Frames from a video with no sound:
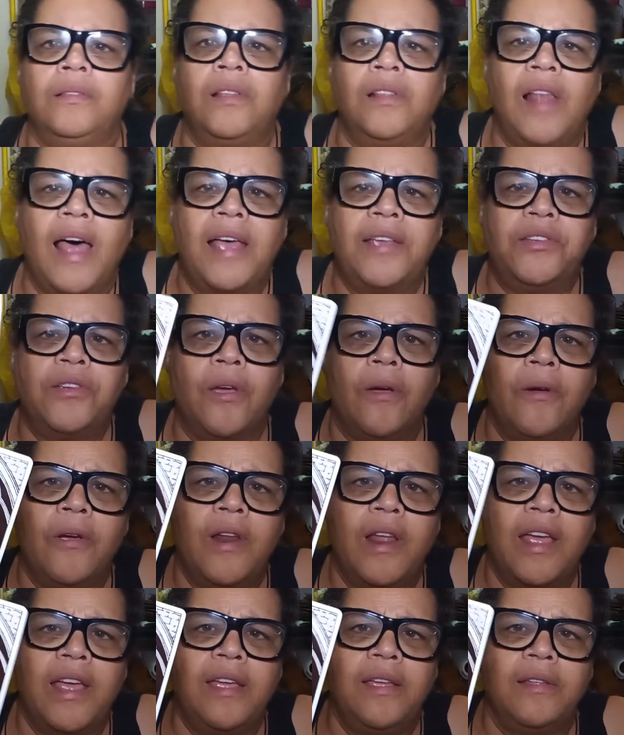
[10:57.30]
the last
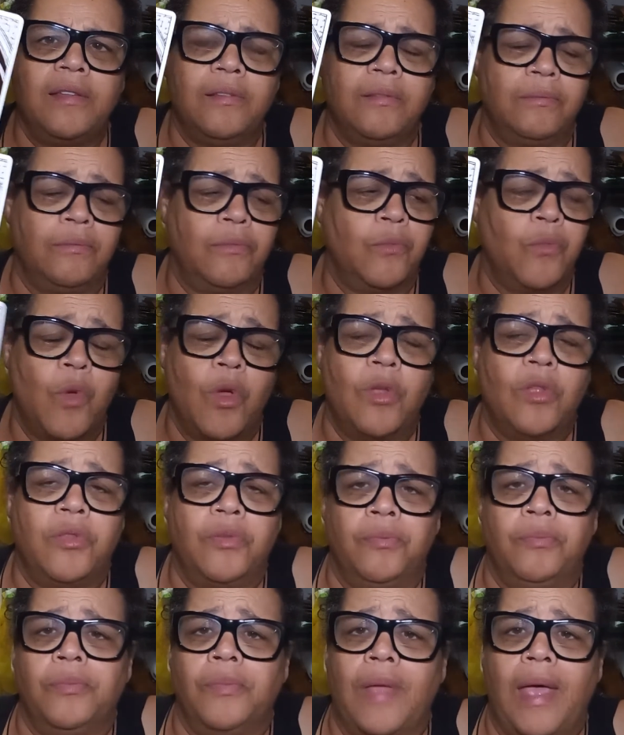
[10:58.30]
card I
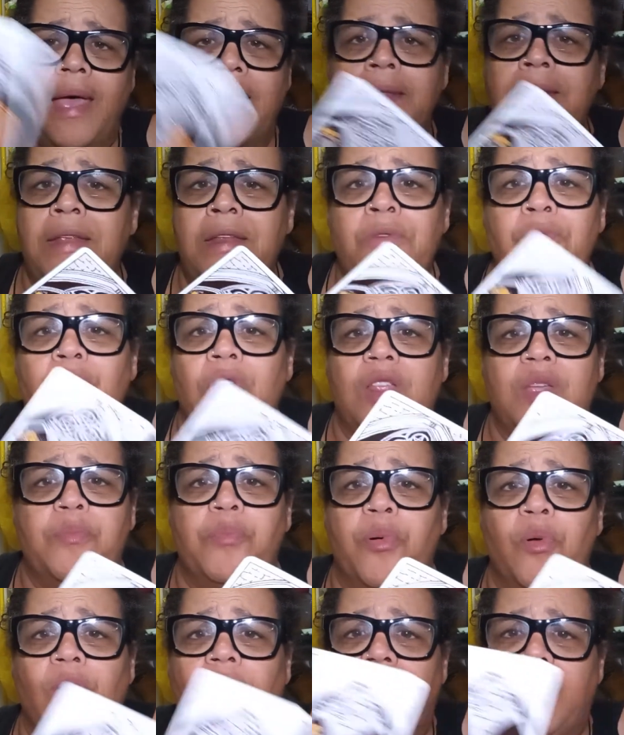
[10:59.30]
didn't really
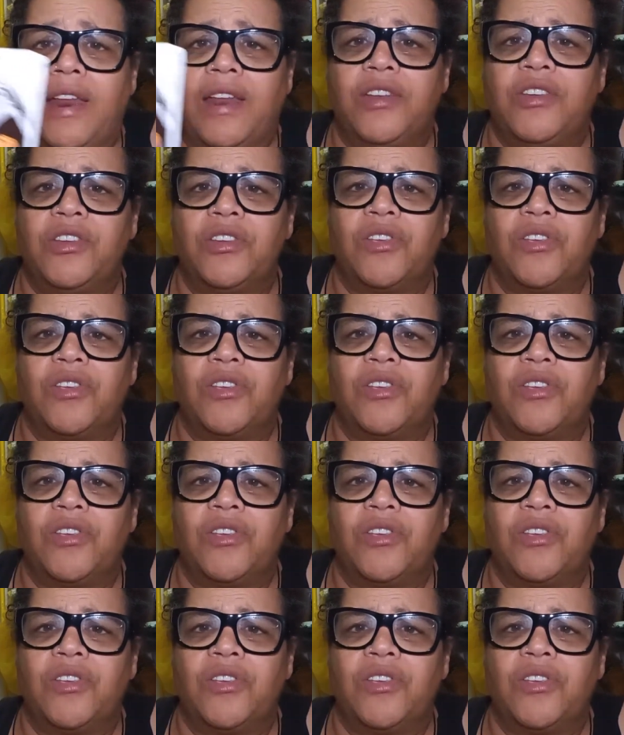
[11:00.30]
pull it. It